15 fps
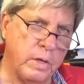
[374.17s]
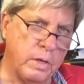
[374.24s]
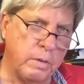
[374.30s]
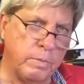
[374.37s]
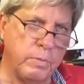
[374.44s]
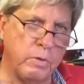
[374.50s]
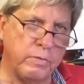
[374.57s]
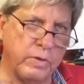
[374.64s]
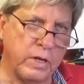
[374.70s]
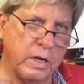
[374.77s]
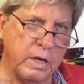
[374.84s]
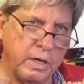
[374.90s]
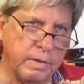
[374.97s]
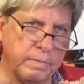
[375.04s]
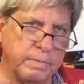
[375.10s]

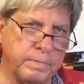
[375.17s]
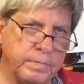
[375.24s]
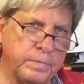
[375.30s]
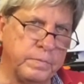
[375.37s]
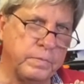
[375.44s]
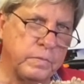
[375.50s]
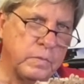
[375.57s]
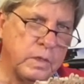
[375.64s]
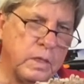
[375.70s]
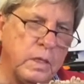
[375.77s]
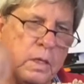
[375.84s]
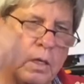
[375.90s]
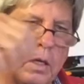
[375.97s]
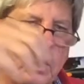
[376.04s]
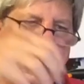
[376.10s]
perfectly
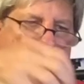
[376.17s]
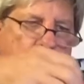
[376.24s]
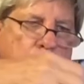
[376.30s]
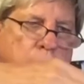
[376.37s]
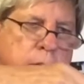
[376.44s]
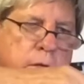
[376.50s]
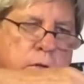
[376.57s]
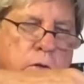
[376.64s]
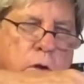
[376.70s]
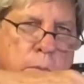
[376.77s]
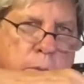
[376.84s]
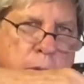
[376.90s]
at the top